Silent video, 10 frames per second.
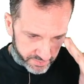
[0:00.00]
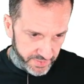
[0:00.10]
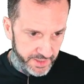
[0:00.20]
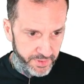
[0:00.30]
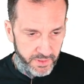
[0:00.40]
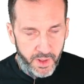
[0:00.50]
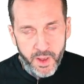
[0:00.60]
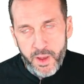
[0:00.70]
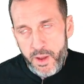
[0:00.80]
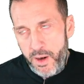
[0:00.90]
people.
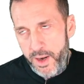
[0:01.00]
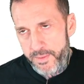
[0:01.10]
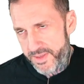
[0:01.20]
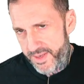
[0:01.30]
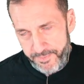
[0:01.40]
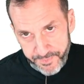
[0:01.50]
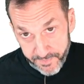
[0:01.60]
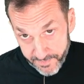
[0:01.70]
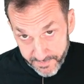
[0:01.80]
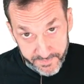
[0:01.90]
All right, that's like
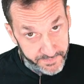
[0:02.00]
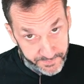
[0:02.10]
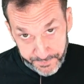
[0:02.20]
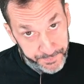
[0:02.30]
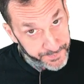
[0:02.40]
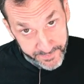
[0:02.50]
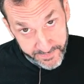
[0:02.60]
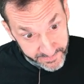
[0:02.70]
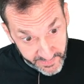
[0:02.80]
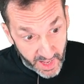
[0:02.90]

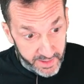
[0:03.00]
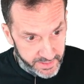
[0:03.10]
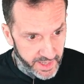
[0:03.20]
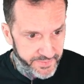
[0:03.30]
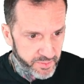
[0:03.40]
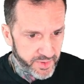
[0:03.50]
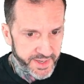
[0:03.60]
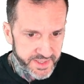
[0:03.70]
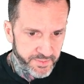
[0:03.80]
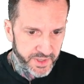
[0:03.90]
not not the
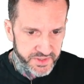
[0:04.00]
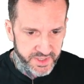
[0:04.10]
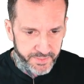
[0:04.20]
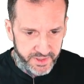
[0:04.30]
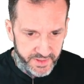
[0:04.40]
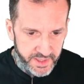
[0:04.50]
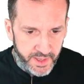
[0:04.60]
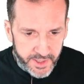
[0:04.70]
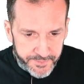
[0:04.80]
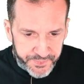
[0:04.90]
brightest bunch typically.
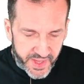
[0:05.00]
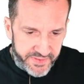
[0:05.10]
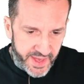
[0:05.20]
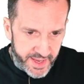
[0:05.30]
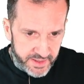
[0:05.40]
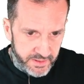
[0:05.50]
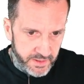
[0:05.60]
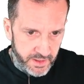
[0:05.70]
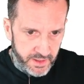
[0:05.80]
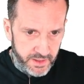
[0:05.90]
And then
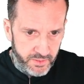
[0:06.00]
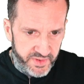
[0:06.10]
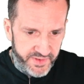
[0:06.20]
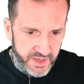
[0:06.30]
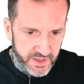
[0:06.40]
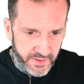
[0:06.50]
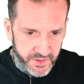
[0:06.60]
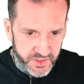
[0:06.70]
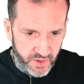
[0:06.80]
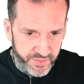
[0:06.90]
uh, we've got
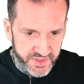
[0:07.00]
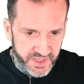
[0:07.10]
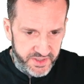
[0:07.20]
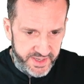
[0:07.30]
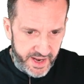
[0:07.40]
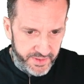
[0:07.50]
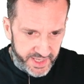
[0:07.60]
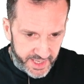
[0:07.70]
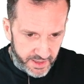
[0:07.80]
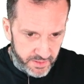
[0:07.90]
another store procedure down
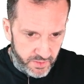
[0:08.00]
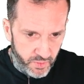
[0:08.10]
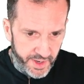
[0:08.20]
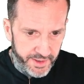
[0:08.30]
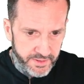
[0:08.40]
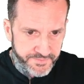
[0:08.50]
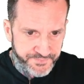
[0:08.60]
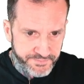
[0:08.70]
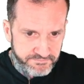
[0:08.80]
here where,